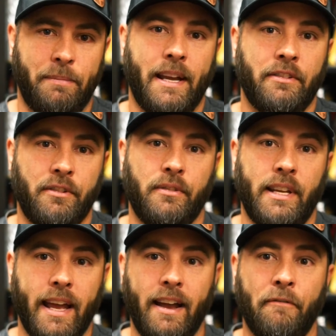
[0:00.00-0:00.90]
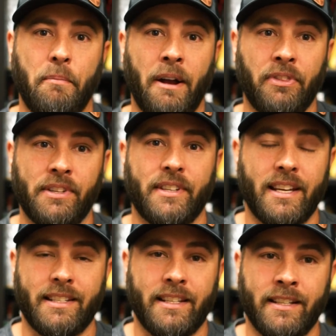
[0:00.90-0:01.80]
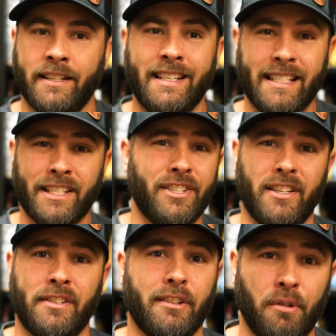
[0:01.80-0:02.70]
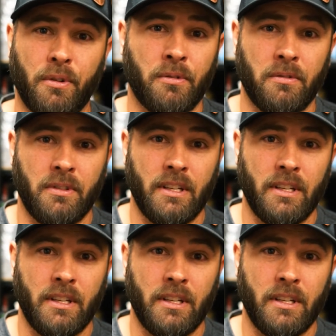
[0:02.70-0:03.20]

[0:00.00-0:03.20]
pastors have about this idea isn't just local.